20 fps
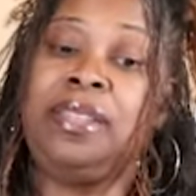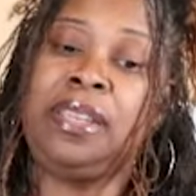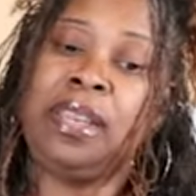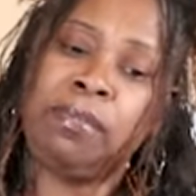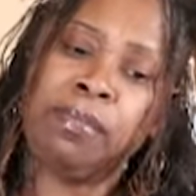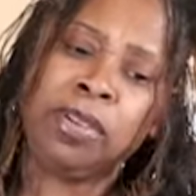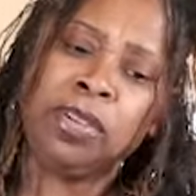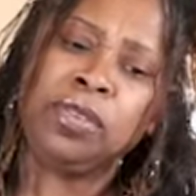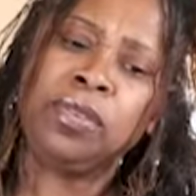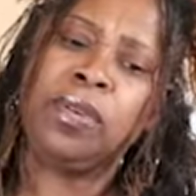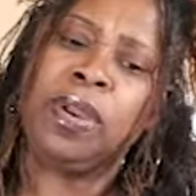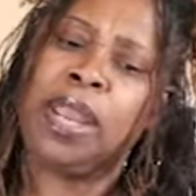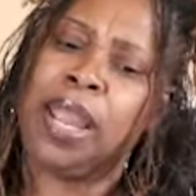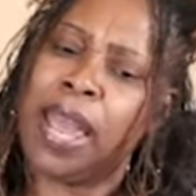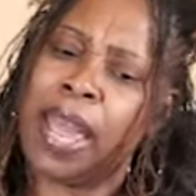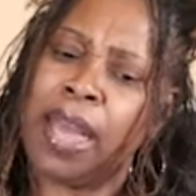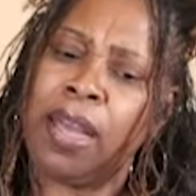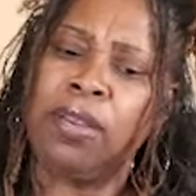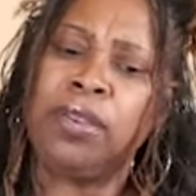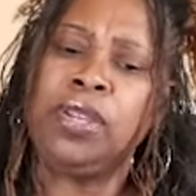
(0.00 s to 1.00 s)
demonstrate
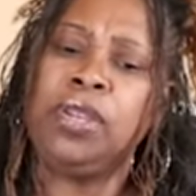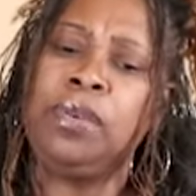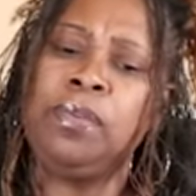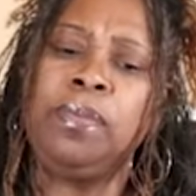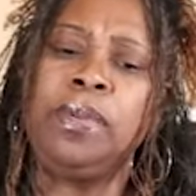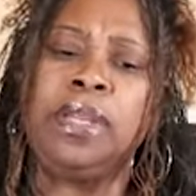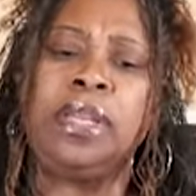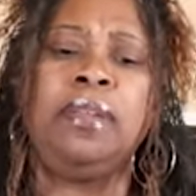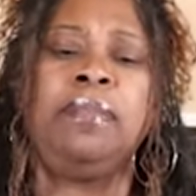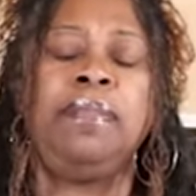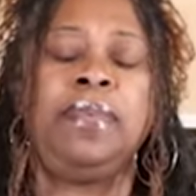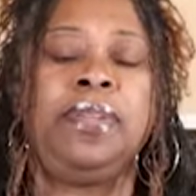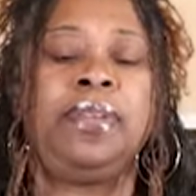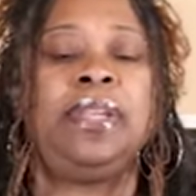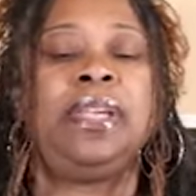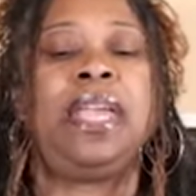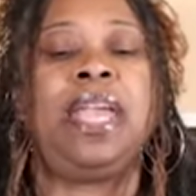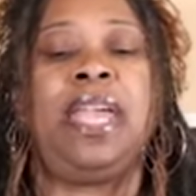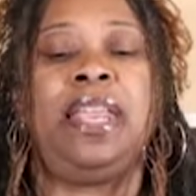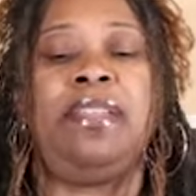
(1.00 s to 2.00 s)
how you would
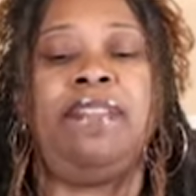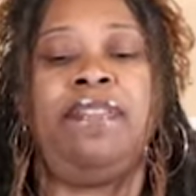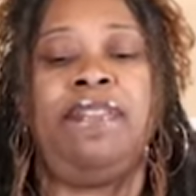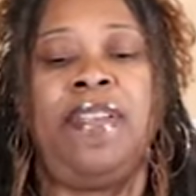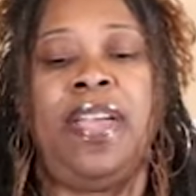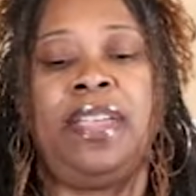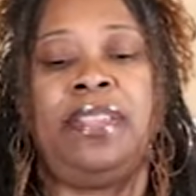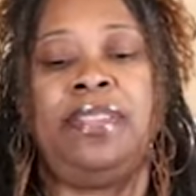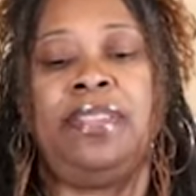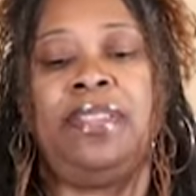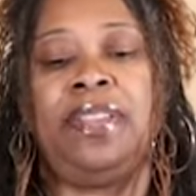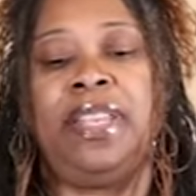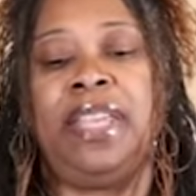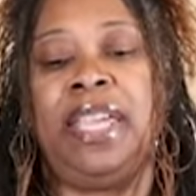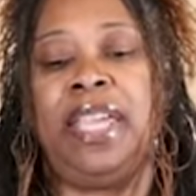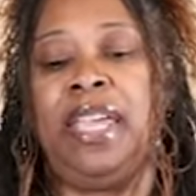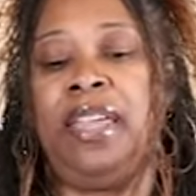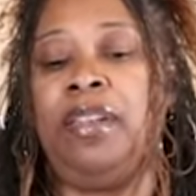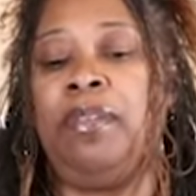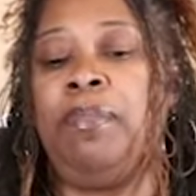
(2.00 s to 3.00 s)
communicate
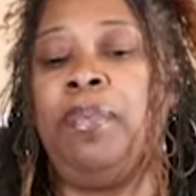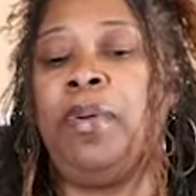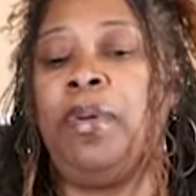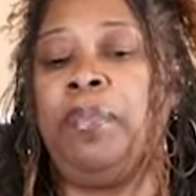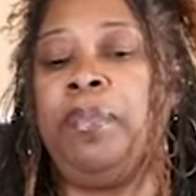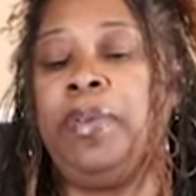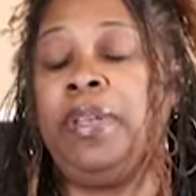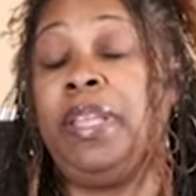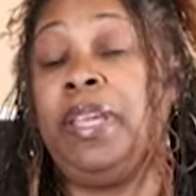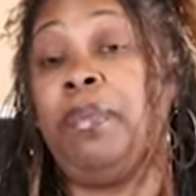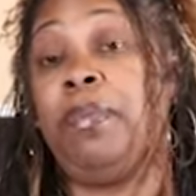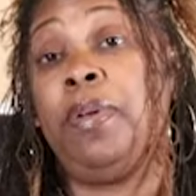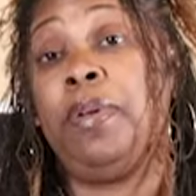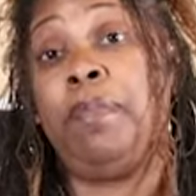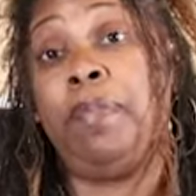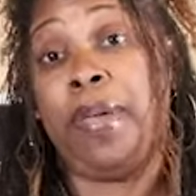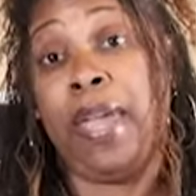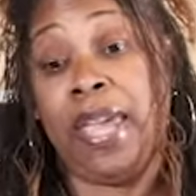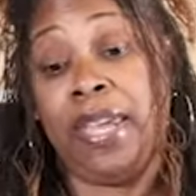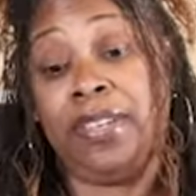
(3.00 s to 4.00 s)
effectively and appropriately
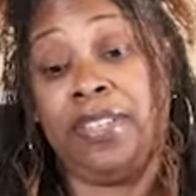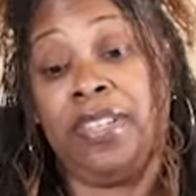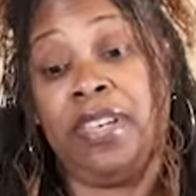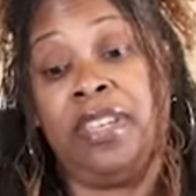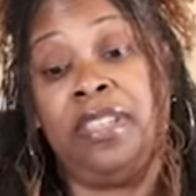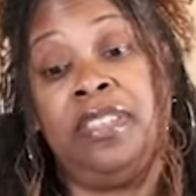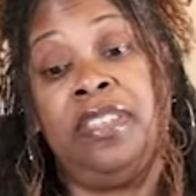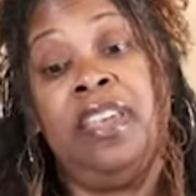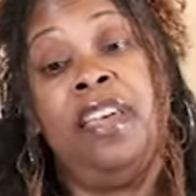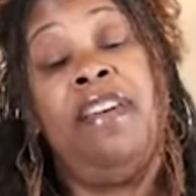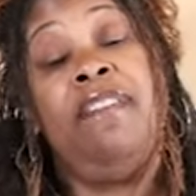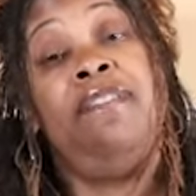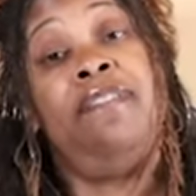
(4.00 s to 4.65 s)
with patients,